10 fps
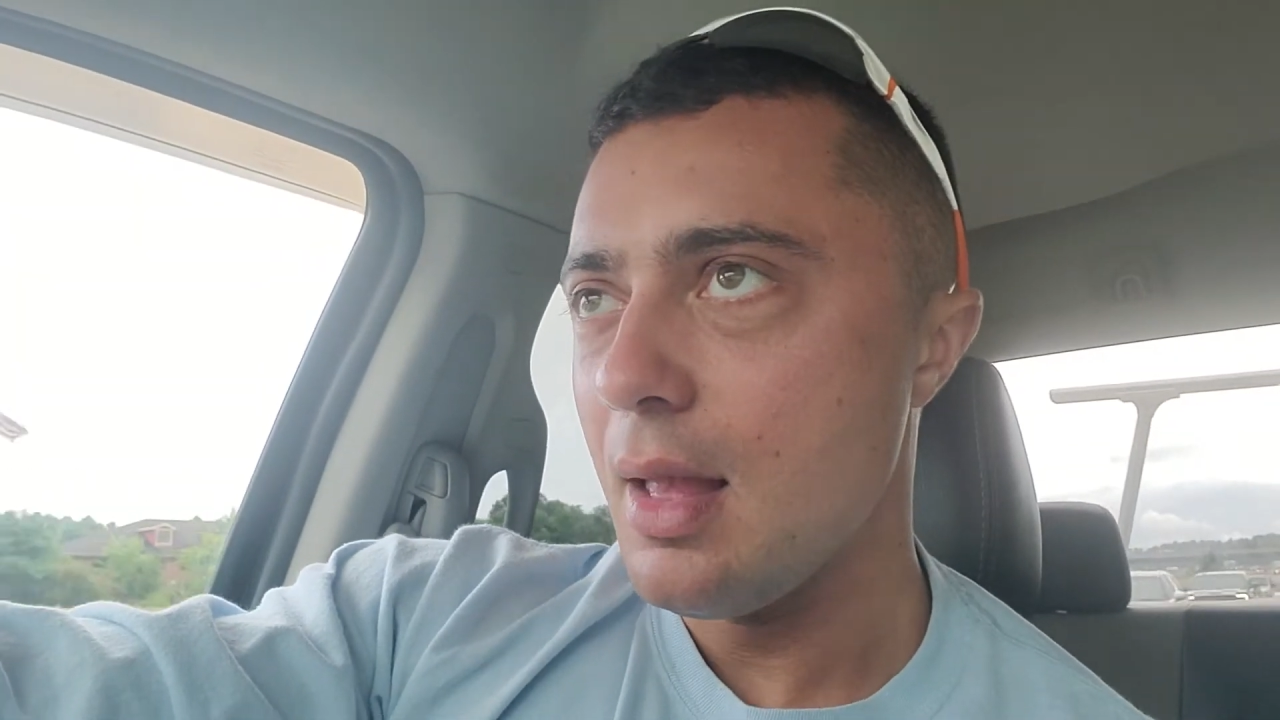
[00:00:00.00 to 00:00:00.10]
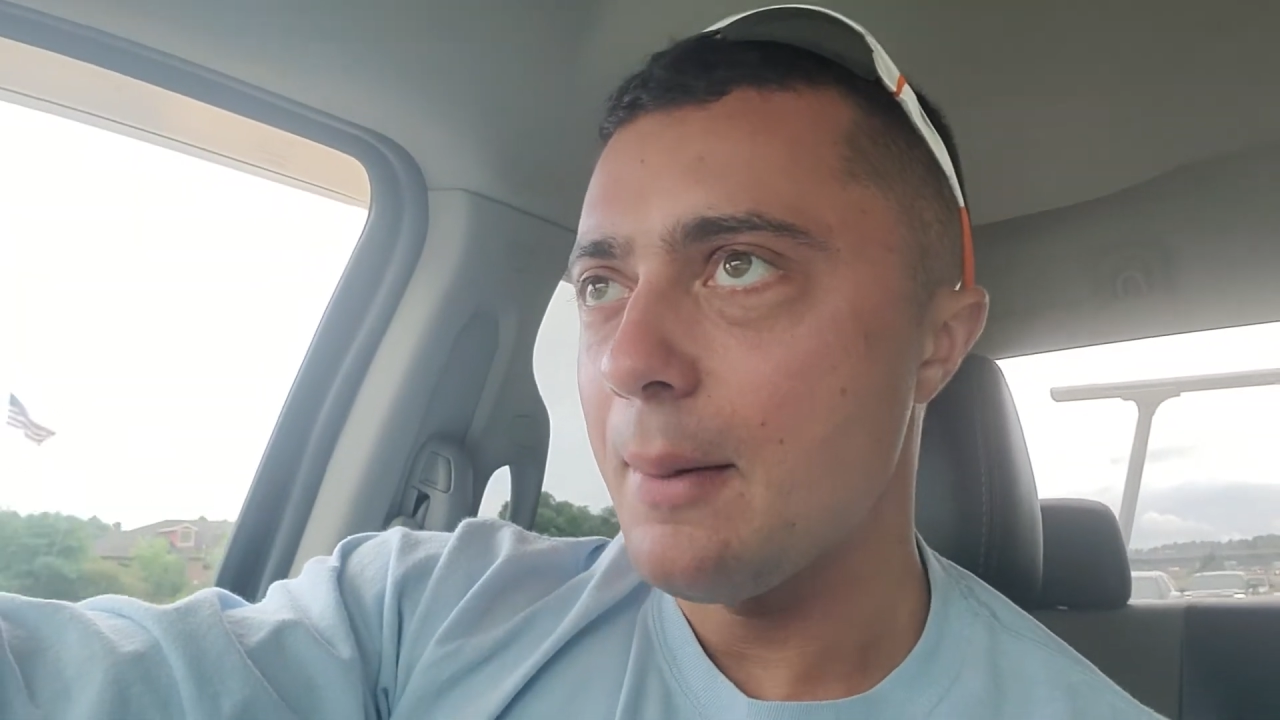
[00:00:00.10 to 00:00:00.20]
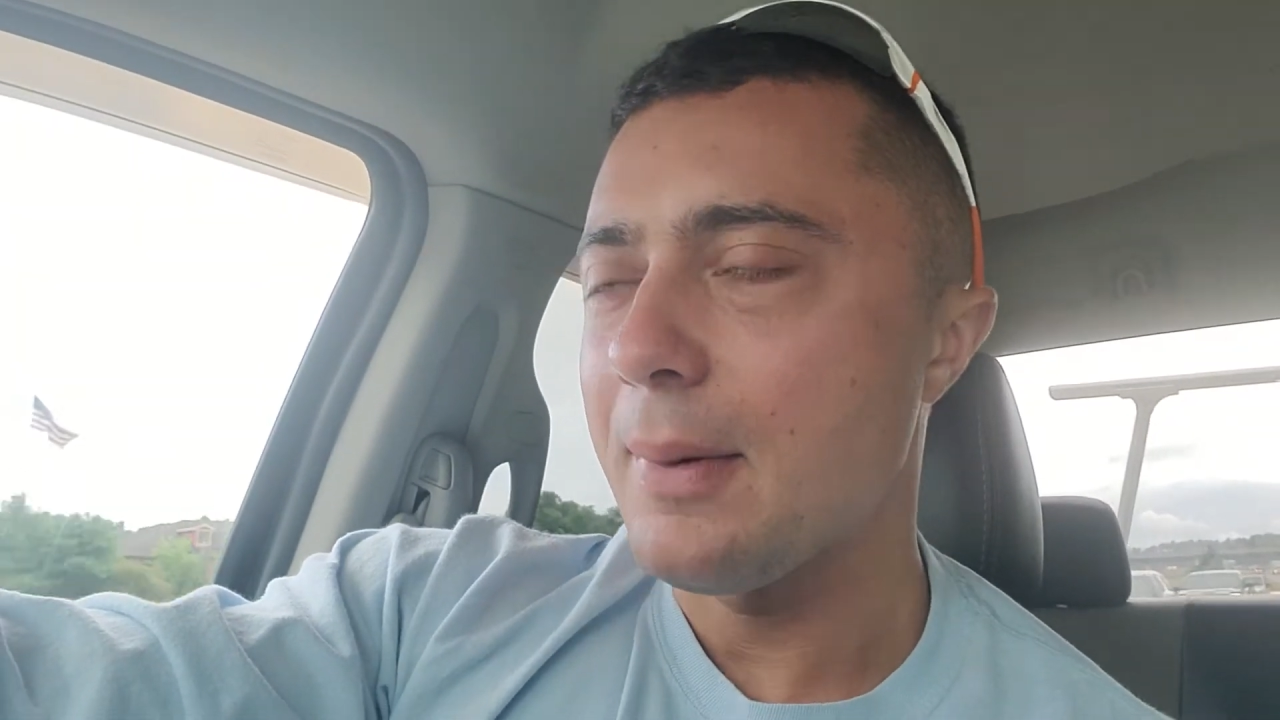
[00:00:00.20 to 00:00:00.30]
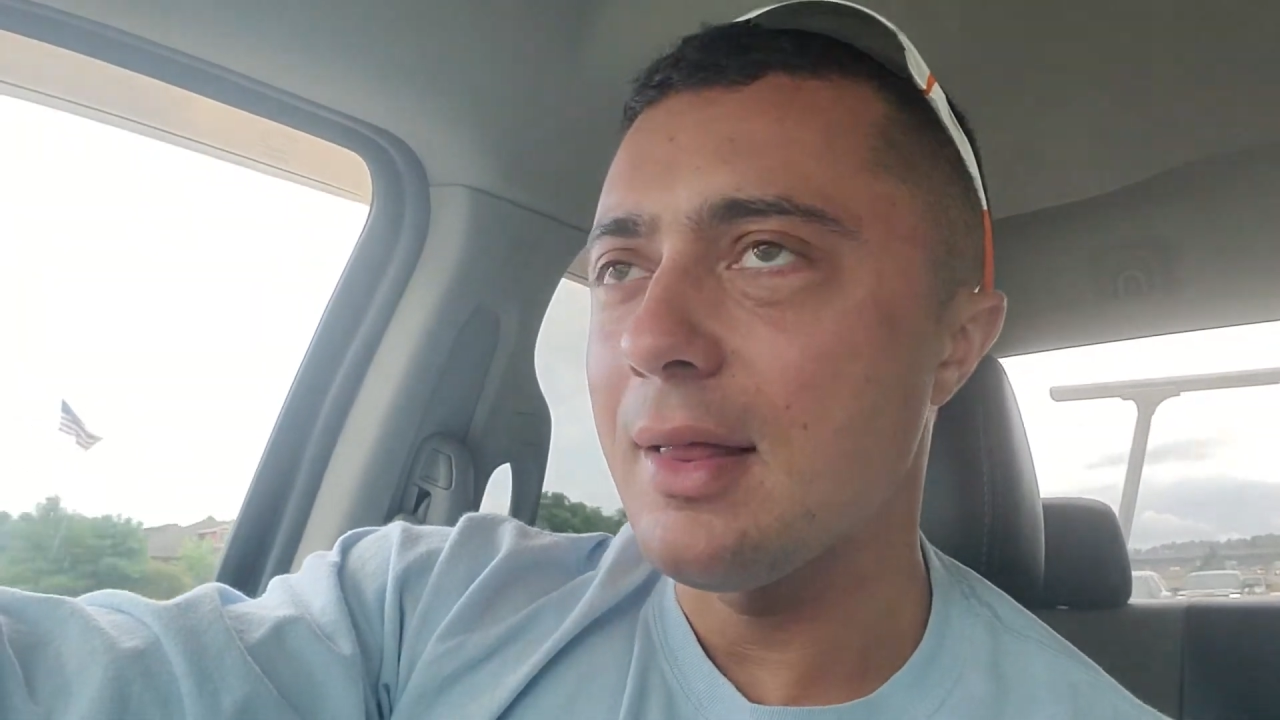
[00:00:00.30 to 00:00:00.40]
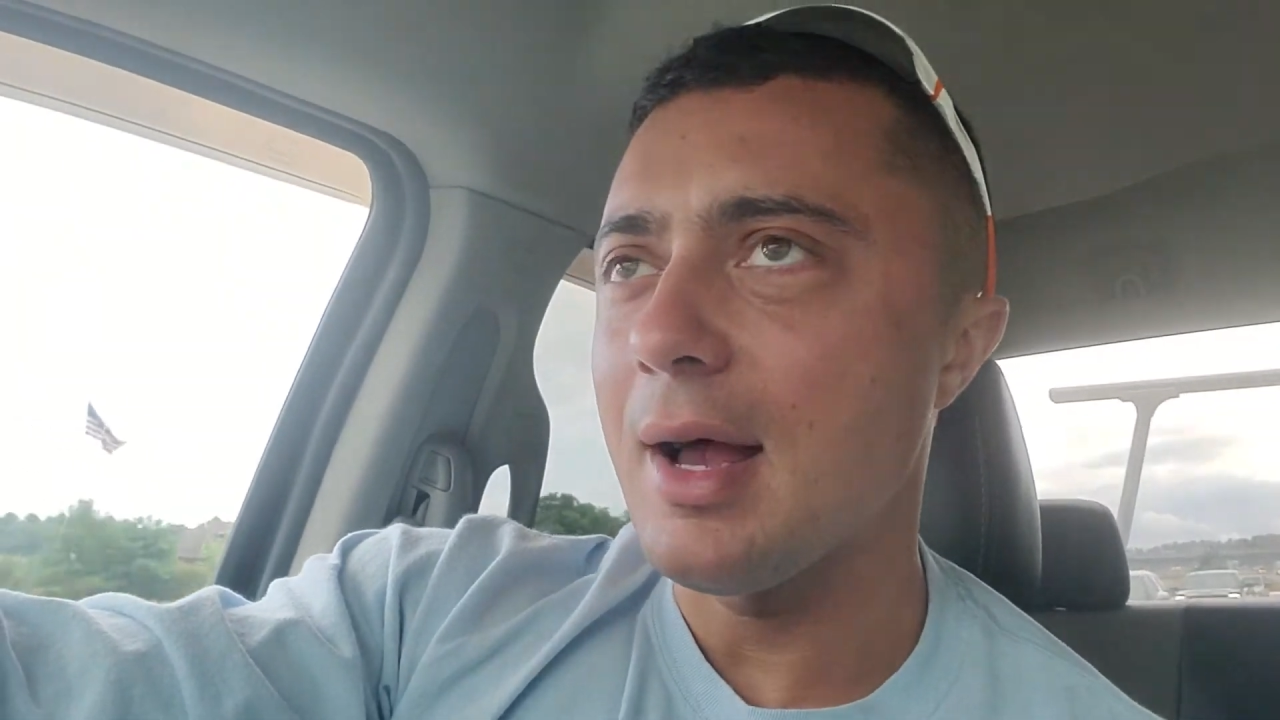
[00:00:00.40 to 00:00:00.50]

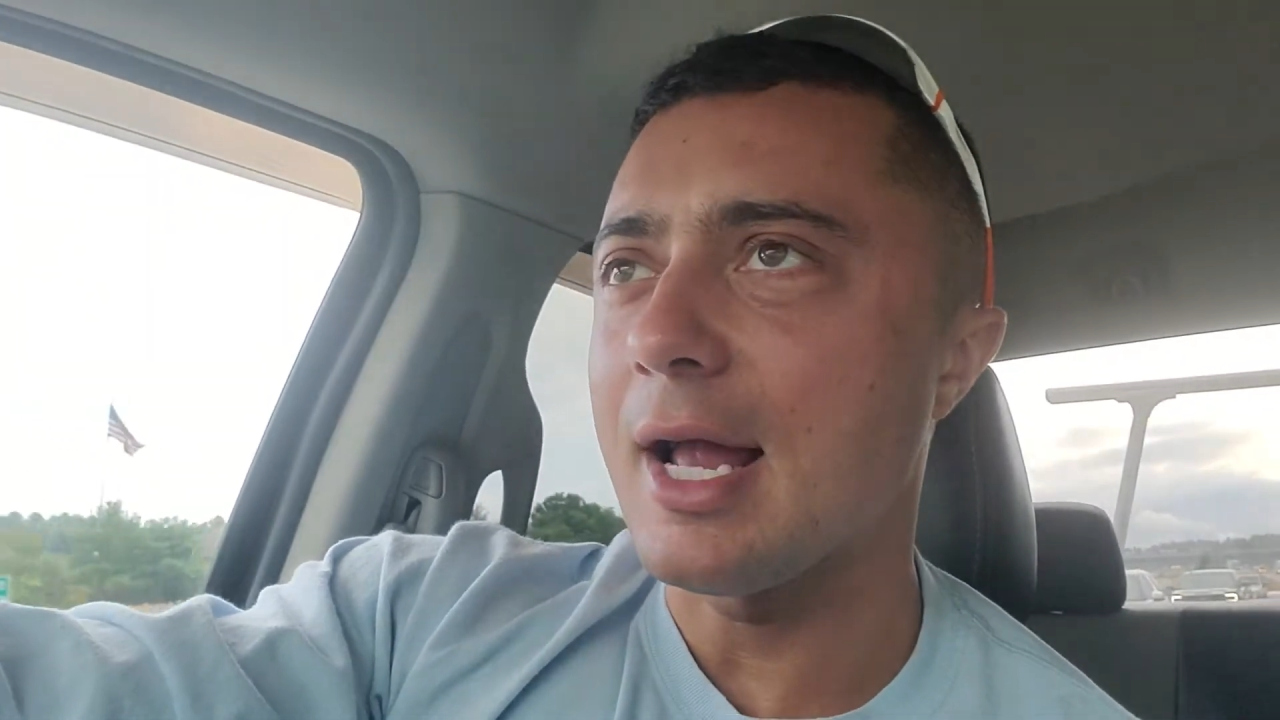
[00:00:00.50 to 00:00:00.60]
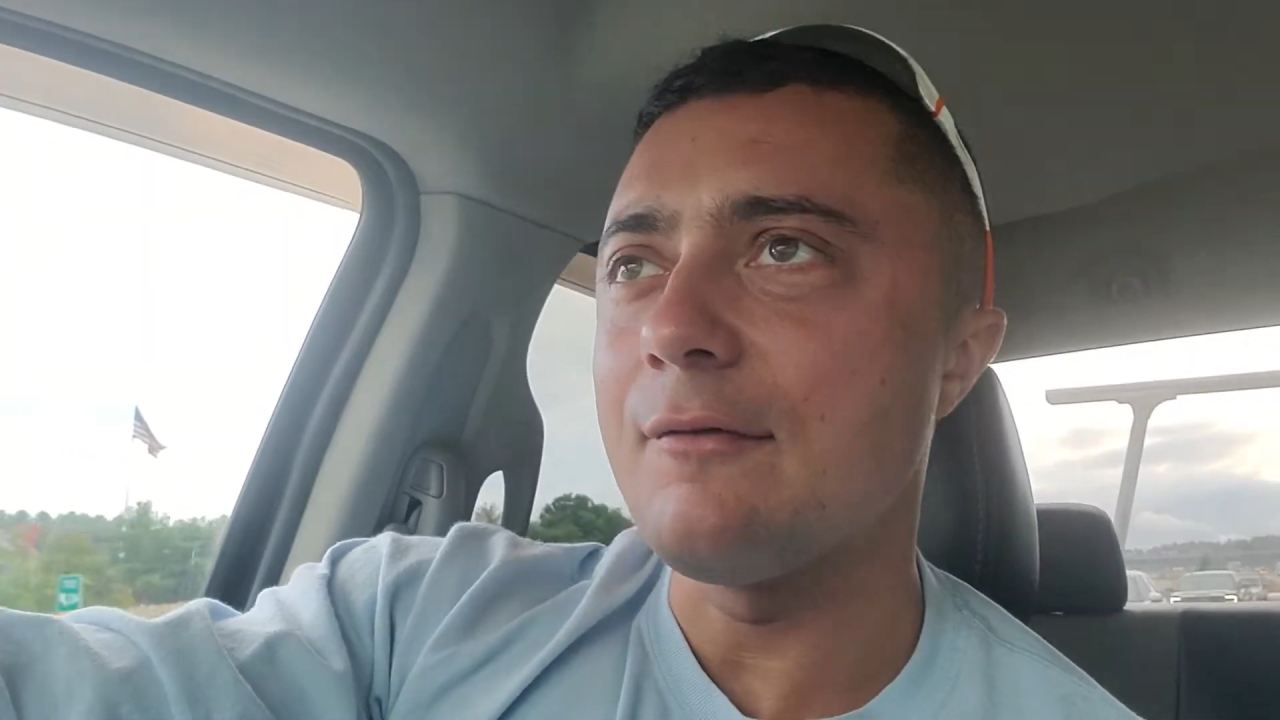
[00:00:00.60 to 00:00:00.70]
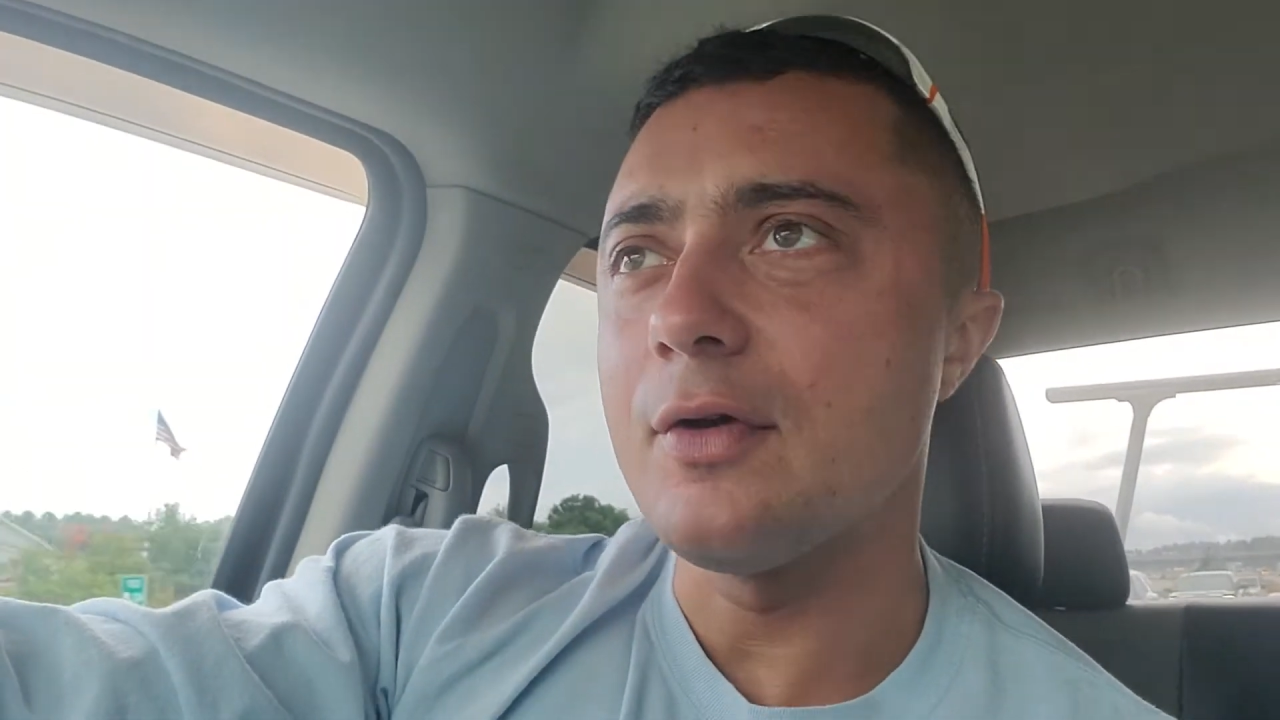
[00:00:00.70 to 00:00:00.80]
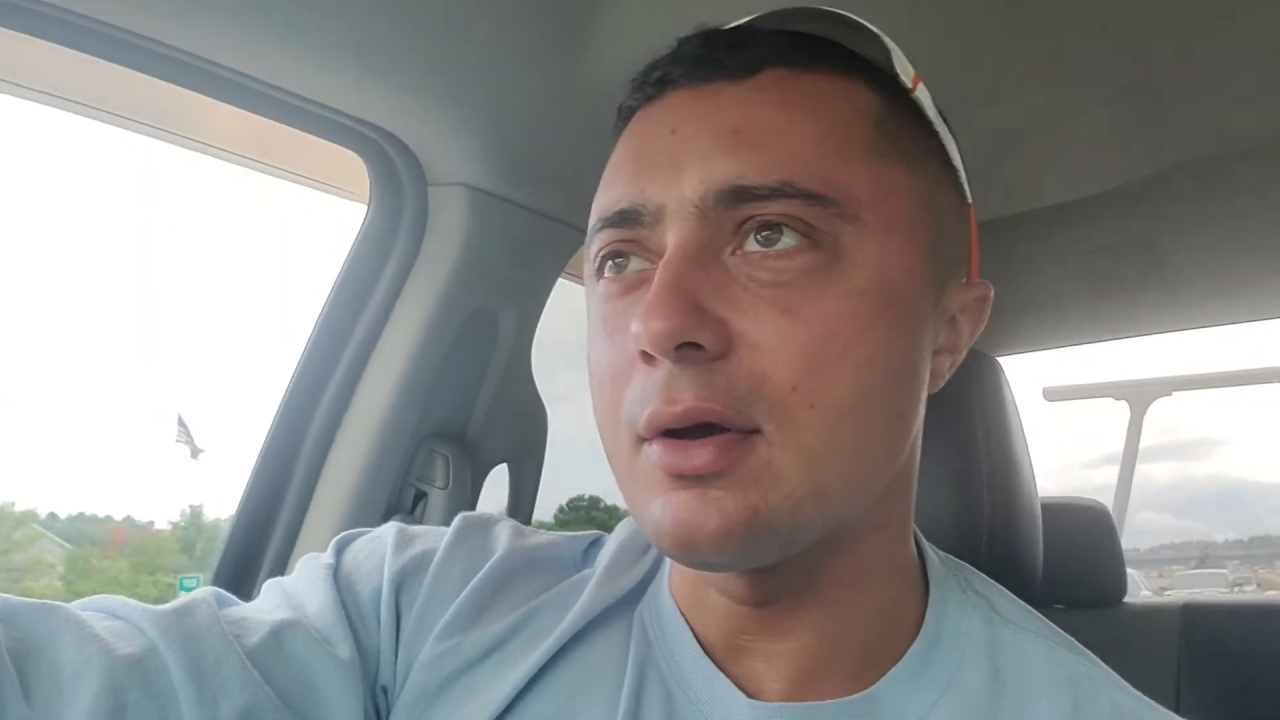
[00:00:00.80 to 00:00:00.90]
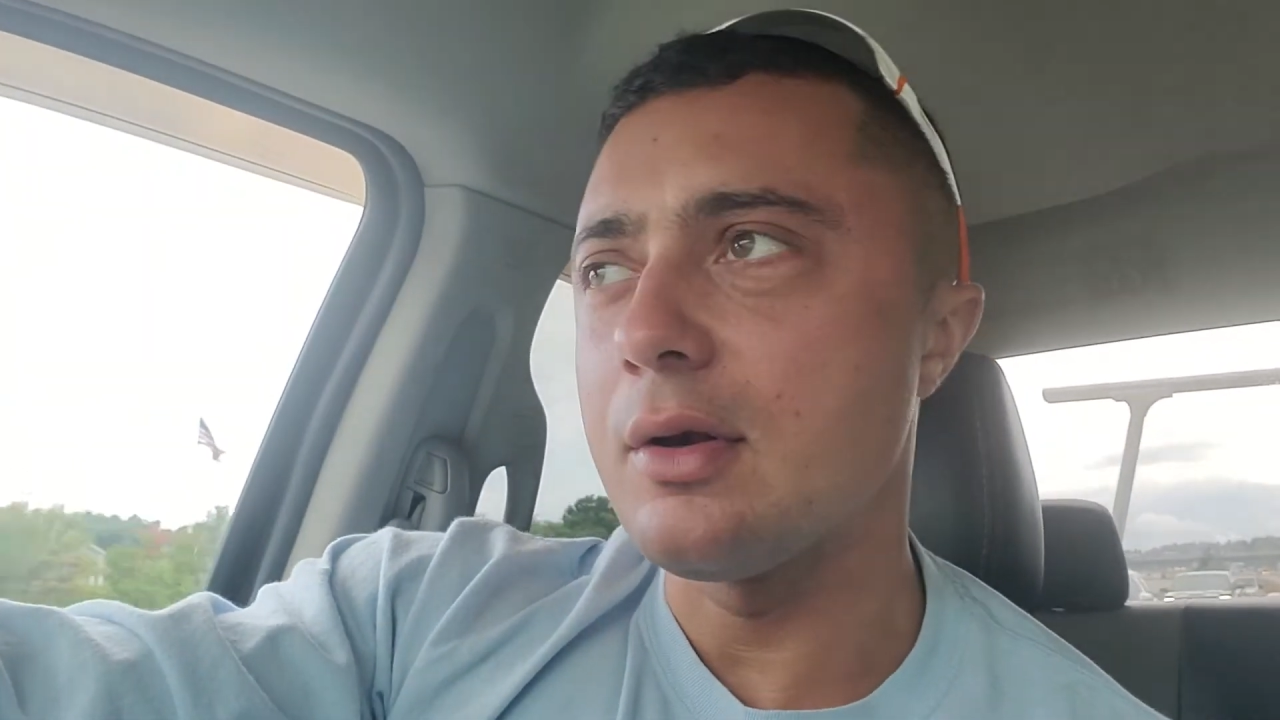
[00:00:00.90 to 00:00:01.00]
But like,
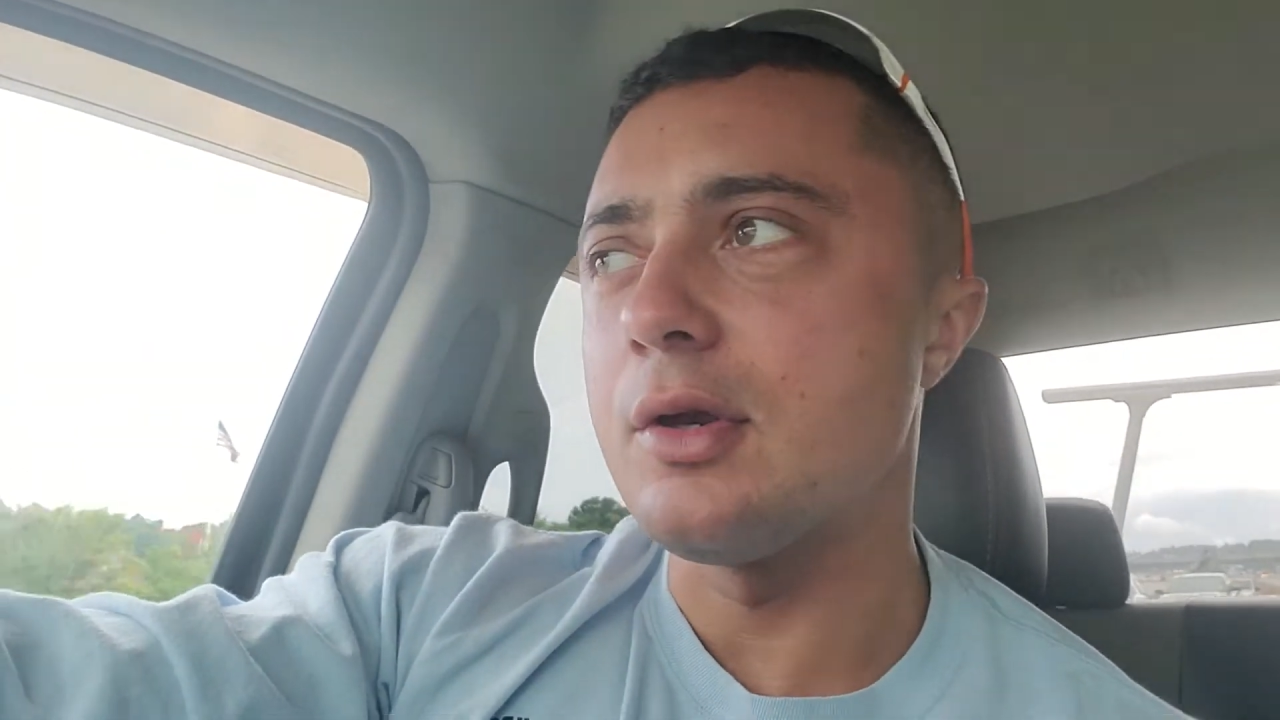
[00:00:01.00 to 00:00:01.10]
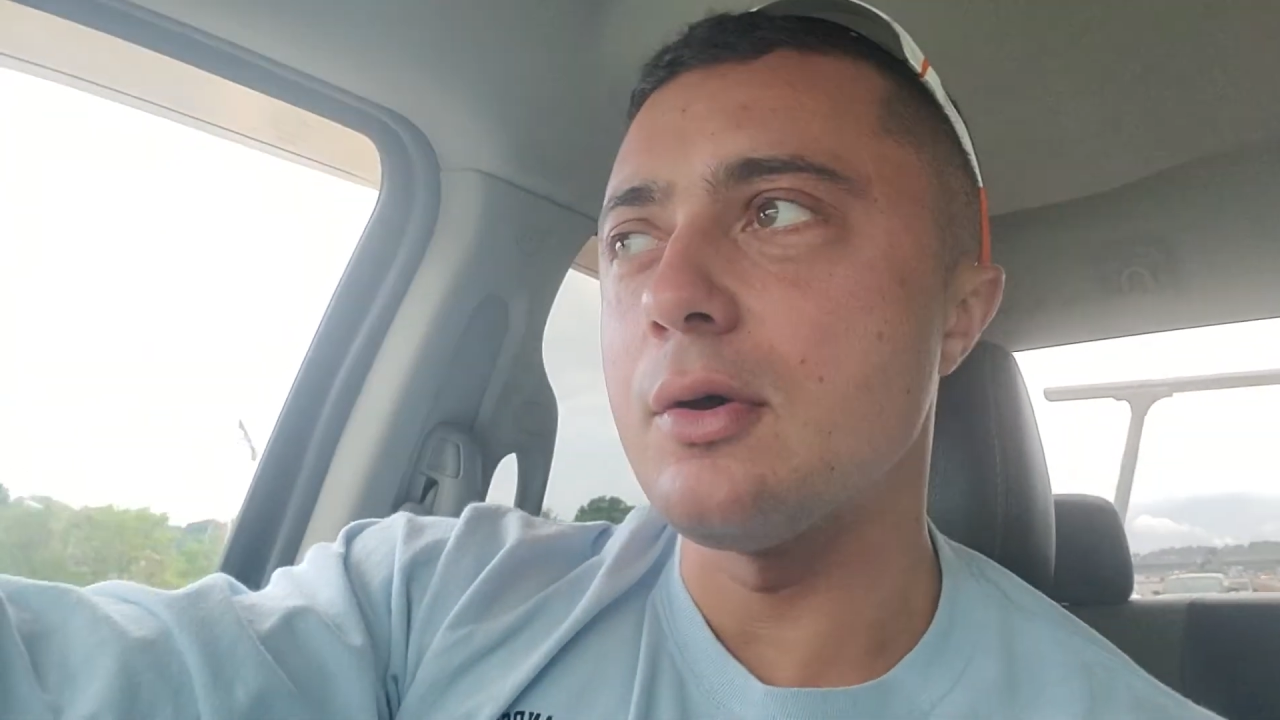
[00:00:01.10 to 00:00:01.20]
if you can